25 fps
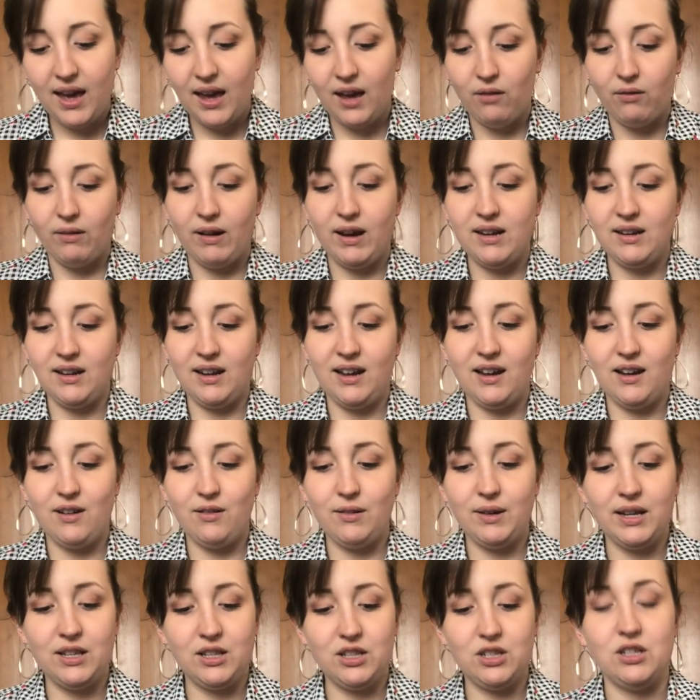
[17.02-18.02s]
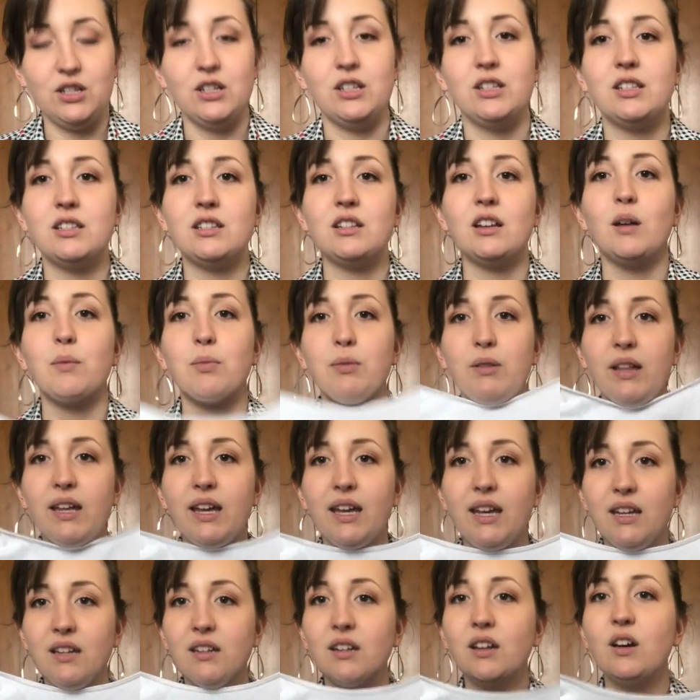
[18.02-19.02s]
Right now it's just a
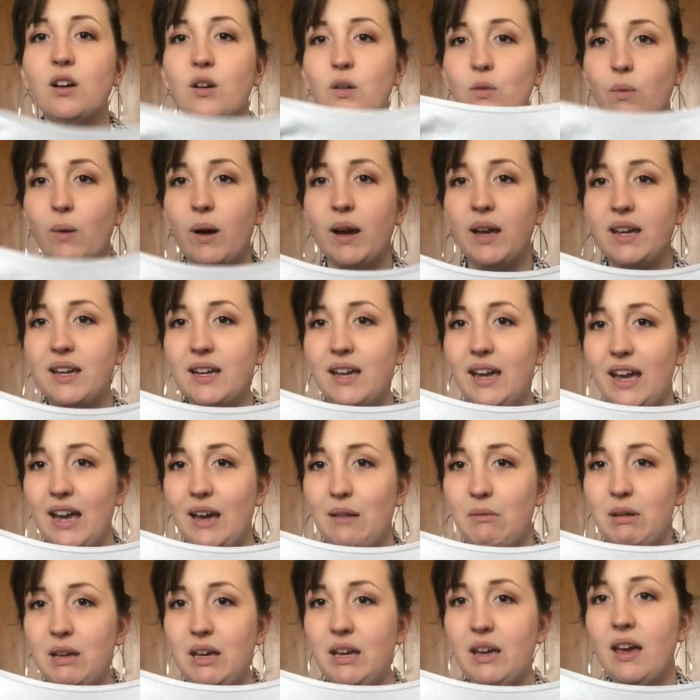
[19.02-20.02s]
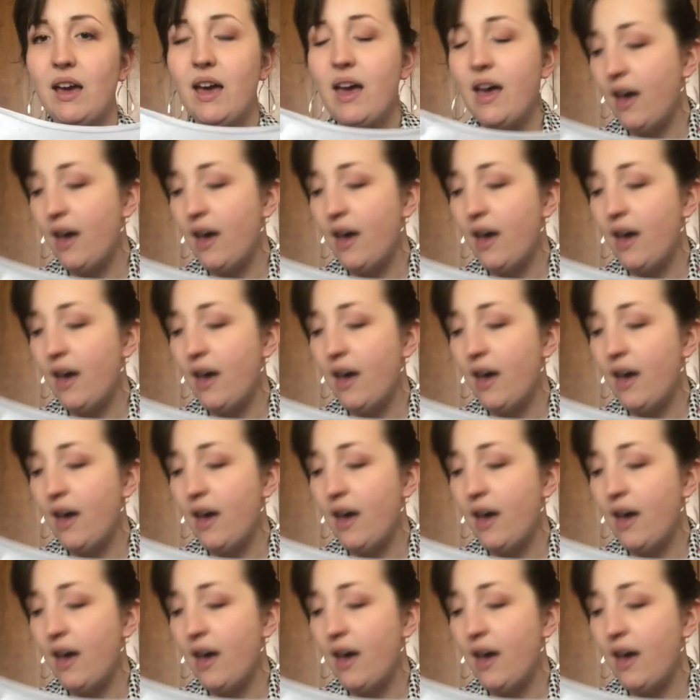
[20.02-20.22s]
plain white cami.